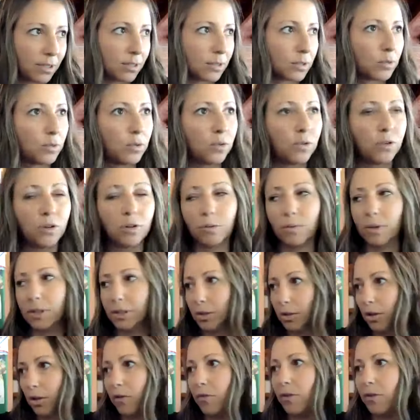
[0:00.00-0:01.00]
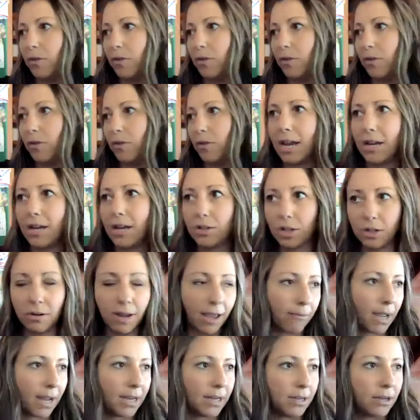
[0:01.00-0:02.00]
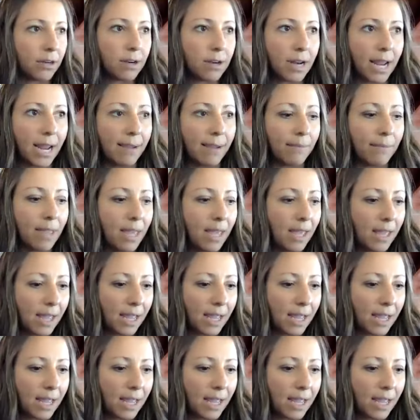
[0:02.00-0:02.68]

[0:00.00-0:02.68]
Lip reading: went to school or what certification you have behind your name?